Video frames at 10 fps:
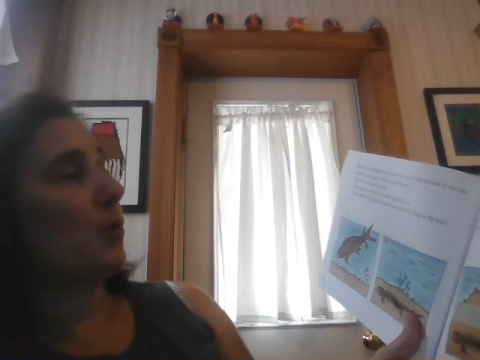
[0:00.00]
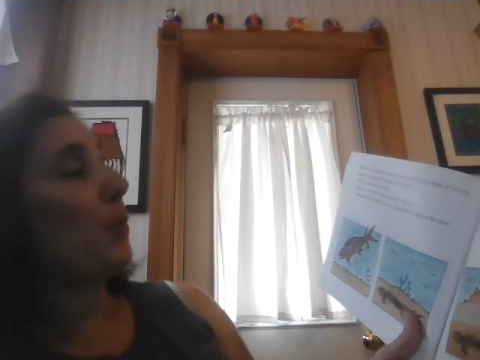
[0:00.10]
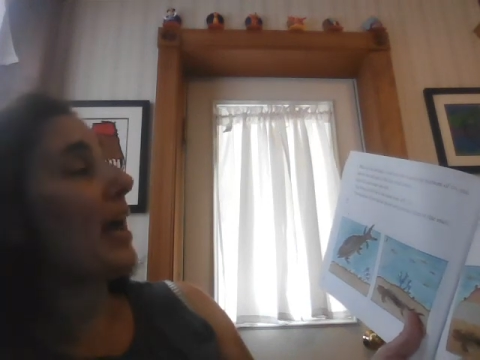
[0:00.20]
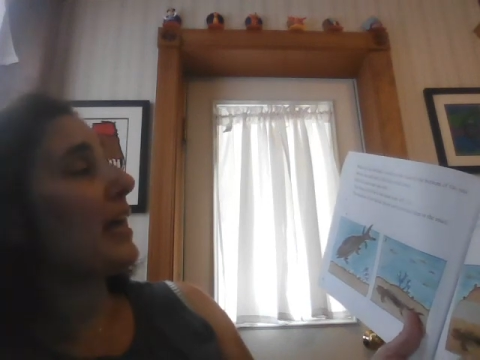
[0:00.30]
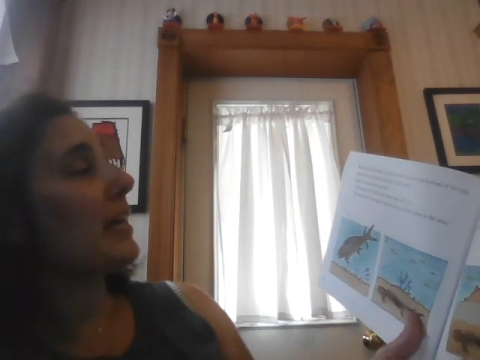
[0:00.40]

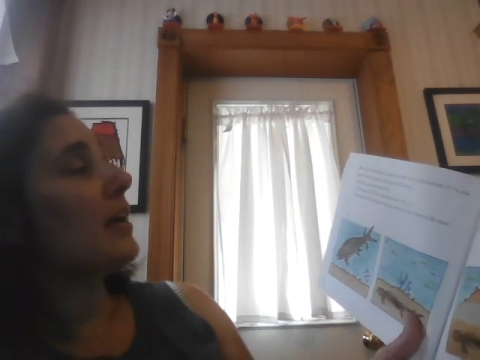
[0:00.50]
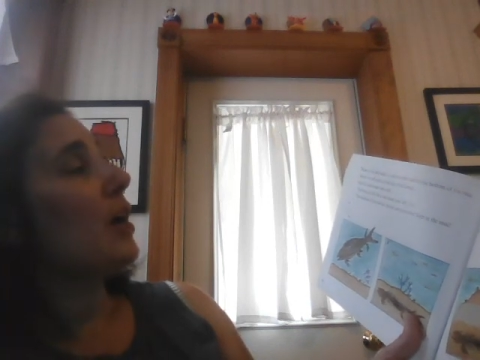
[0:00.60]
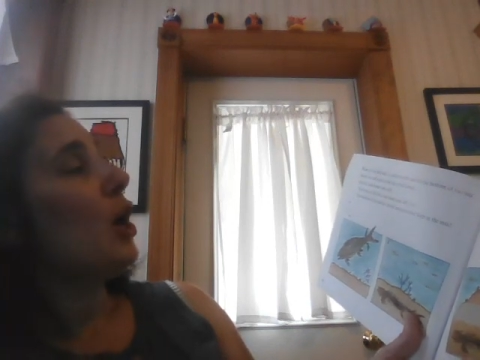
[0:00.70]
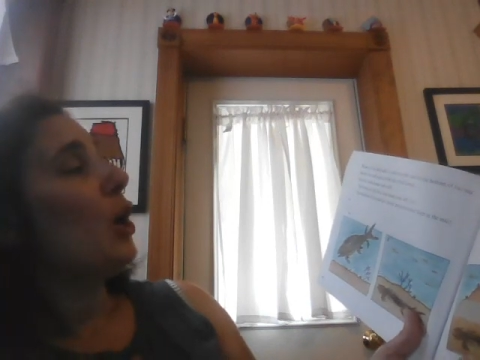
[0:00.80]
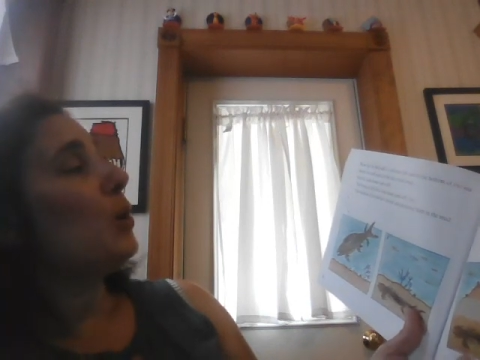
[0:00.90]
away
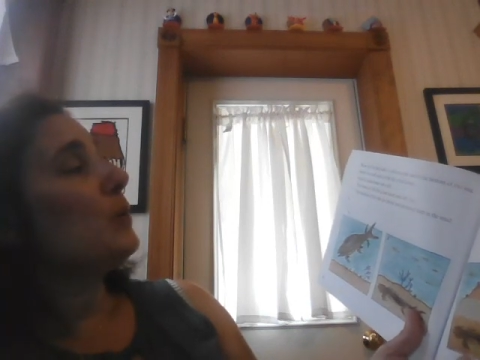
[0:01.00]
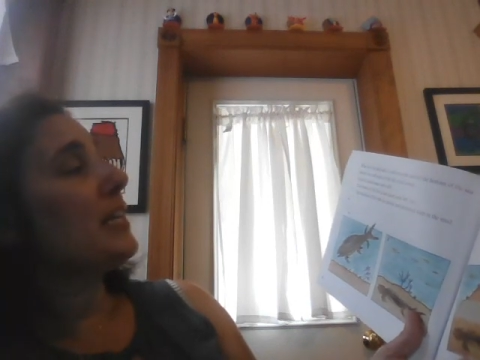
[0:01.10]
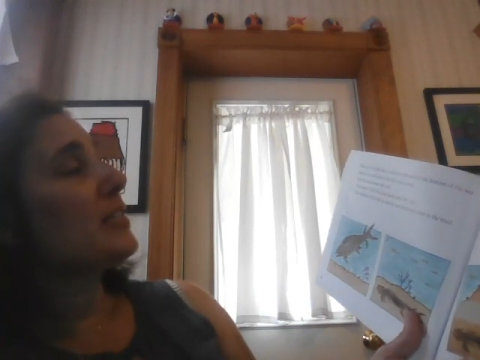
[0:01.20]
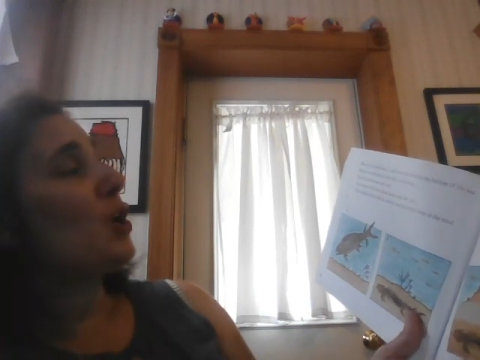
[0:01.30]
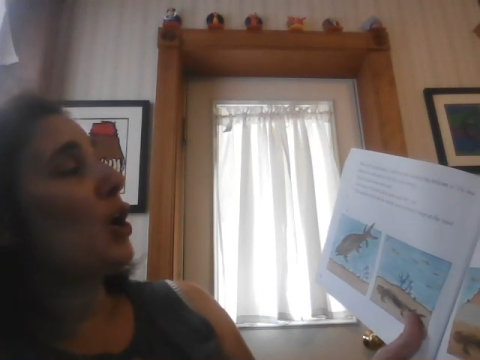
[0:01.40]

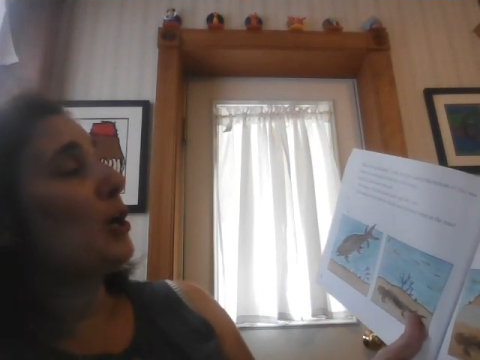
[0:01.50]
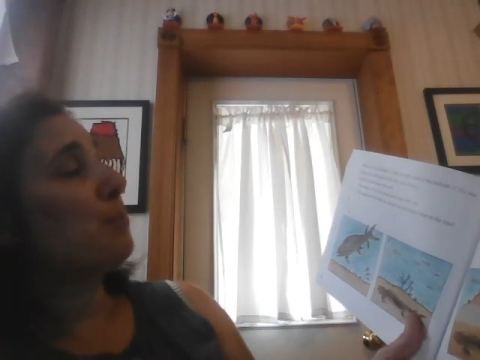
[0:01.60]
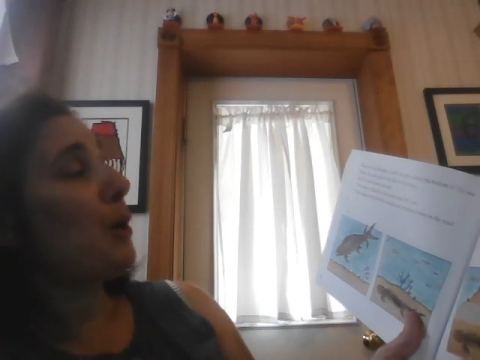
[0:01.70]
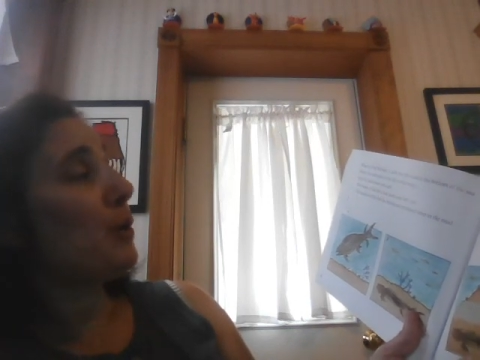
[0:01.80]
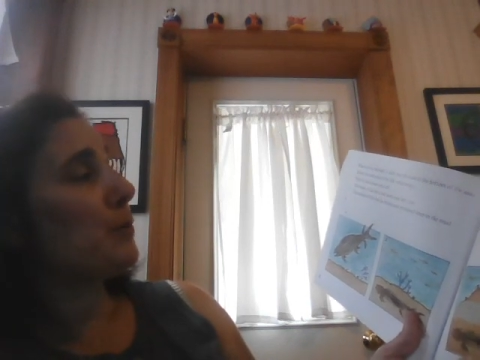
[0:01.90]
only its
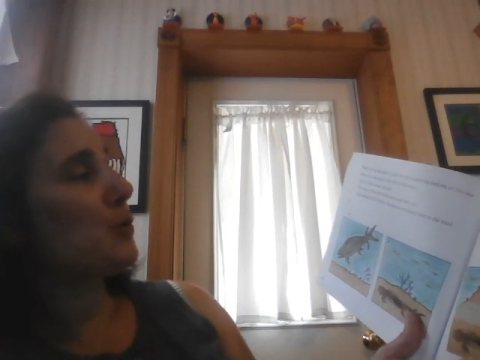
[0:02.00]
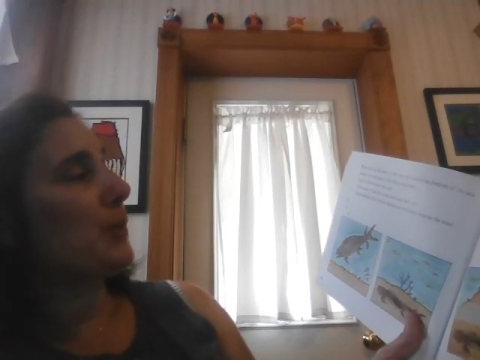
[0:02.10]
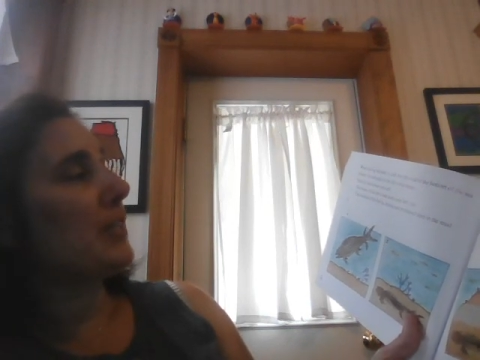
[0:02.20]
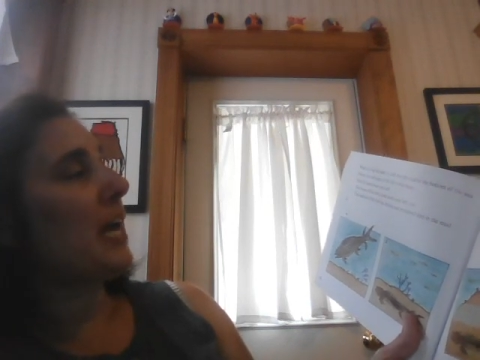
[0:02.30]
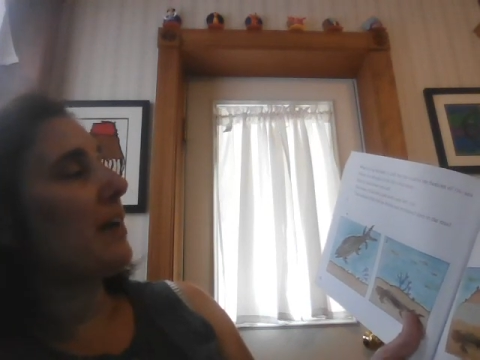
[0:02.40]
hard bones
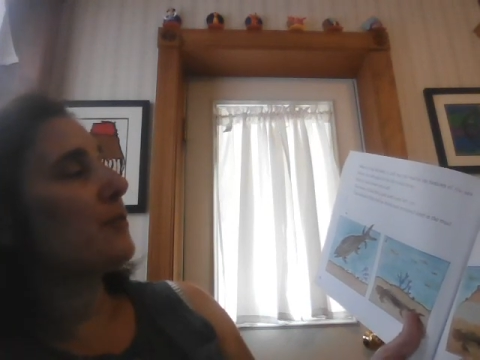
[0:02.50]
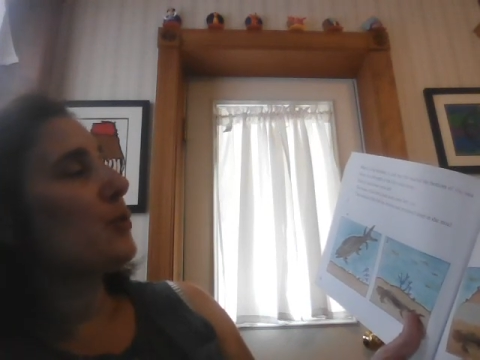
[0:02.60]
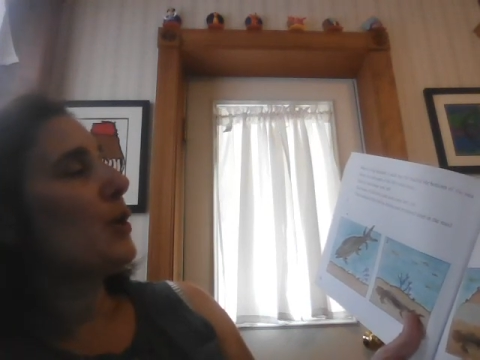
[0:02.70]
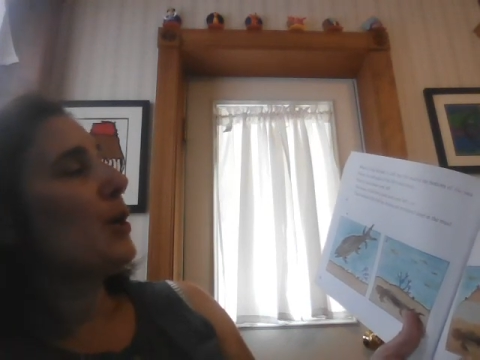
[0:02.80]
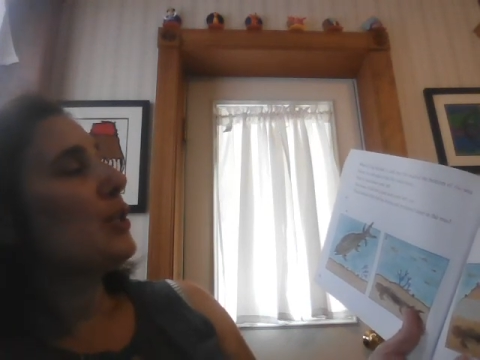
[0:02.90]
were
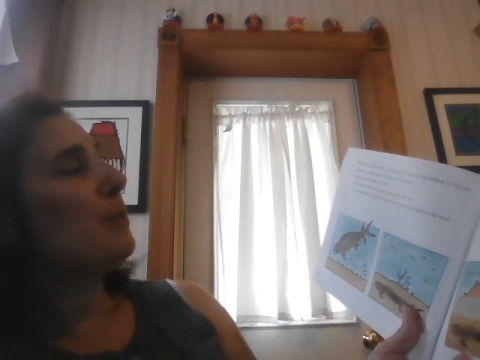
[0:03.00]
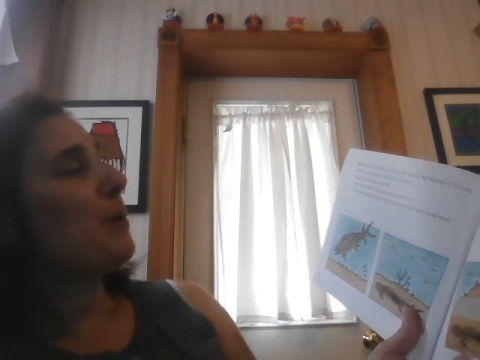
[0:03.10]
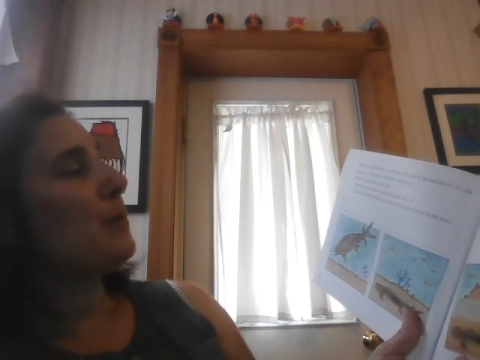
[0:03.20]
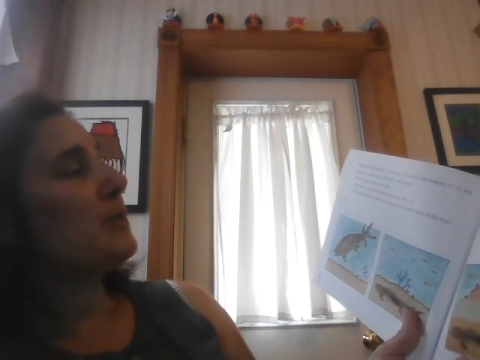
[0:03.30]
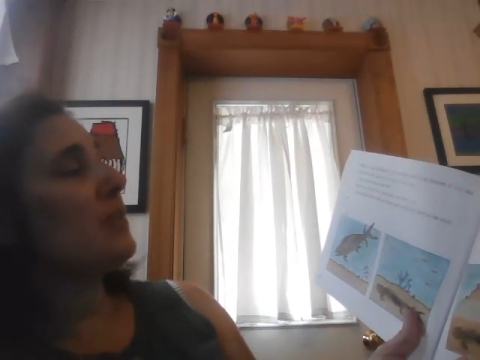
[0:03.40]
left. The
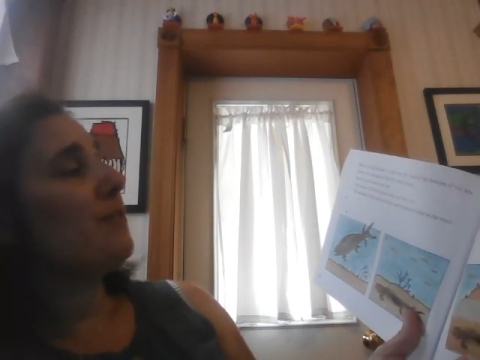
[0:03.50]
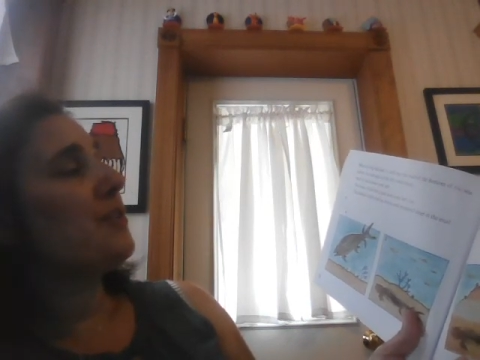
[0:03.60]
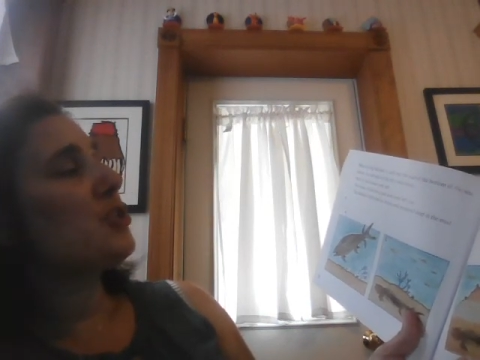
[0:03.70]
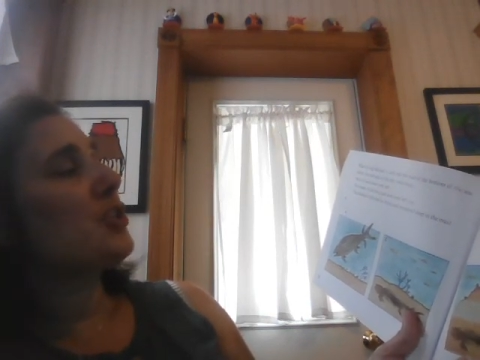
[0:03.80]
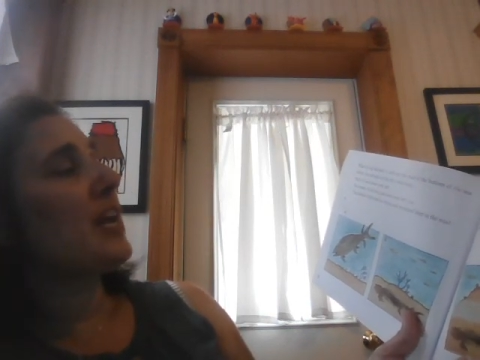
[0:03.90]
bones of the
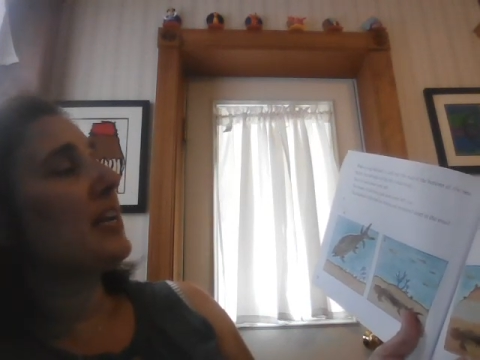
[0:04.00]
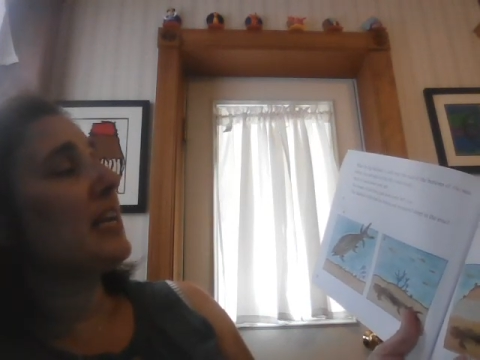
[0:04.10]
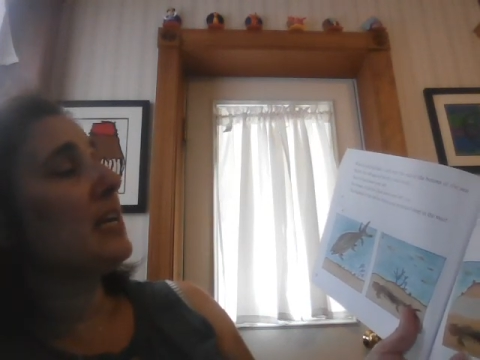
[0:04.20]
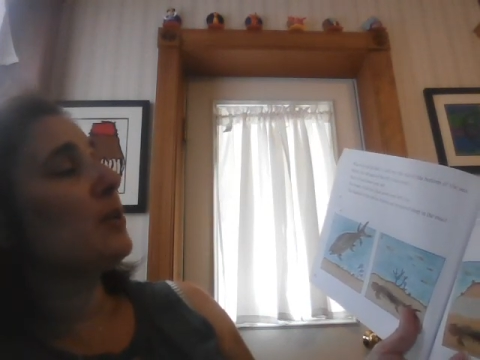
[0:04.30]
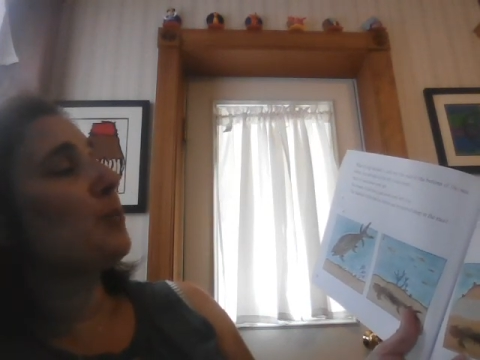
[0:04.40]
fish it had
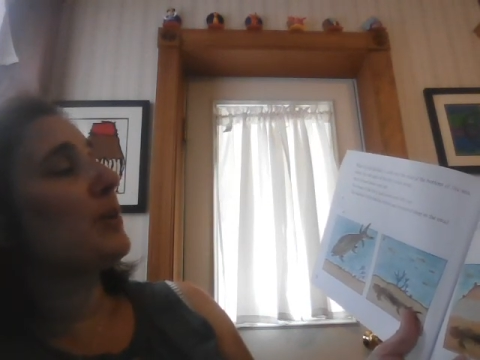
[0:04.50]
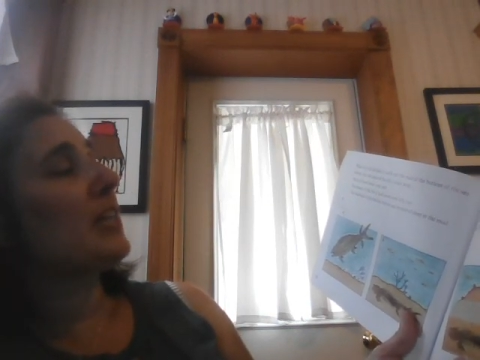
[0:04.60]
eaten were